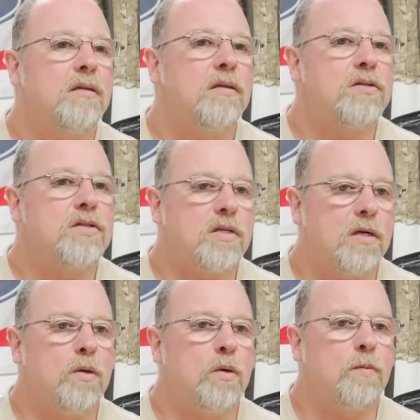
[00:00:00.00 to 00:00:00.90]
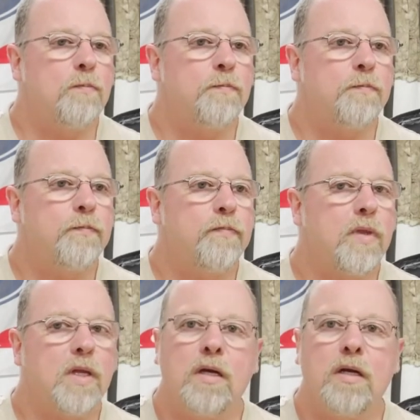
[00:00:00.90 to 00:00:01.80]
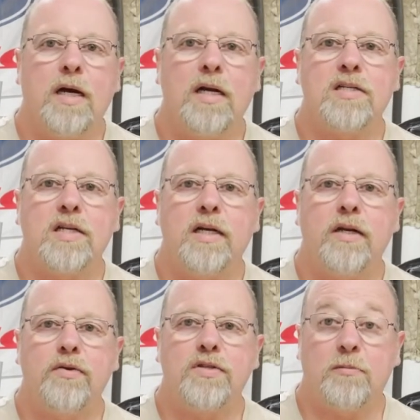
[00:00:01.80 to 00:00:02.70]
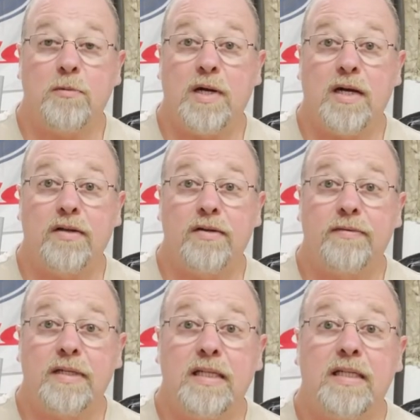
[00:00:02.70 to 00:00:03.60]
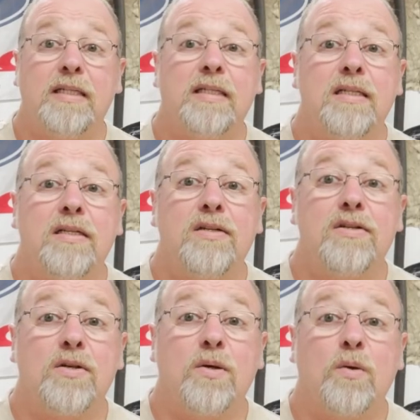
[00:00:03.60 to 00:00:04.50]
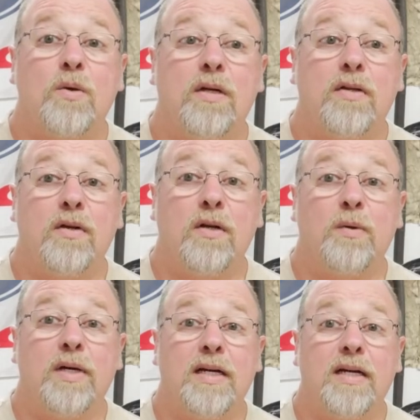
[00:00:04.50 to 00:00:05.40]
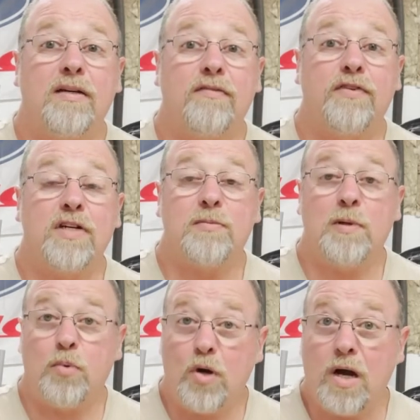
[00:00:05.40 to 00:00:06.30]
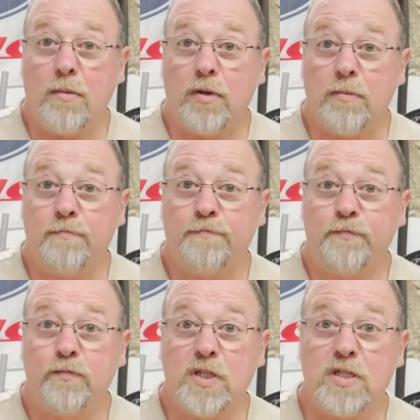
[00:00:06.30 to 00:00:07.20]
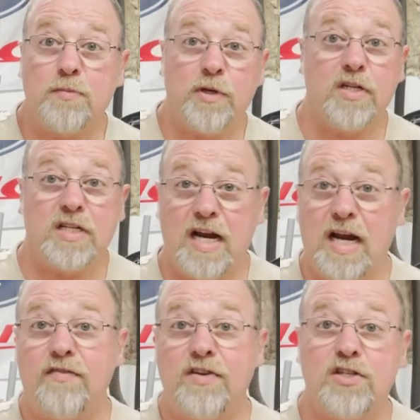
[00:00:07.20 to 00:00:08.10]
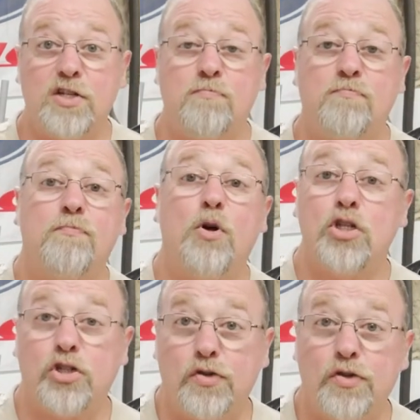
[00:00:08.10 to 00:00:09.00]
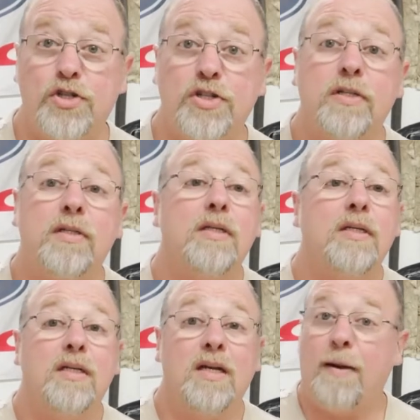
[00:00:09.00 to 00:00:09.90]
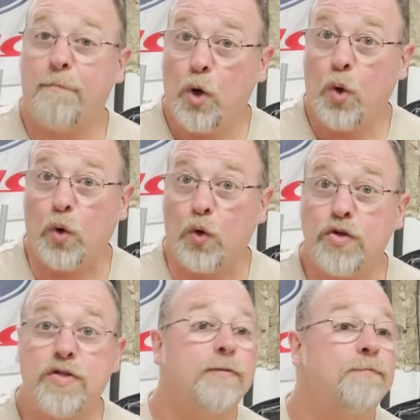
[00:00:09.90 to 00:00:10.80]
So I decided to do something about it. So the only way I could fix my problem is because I have these as pushers, not polars.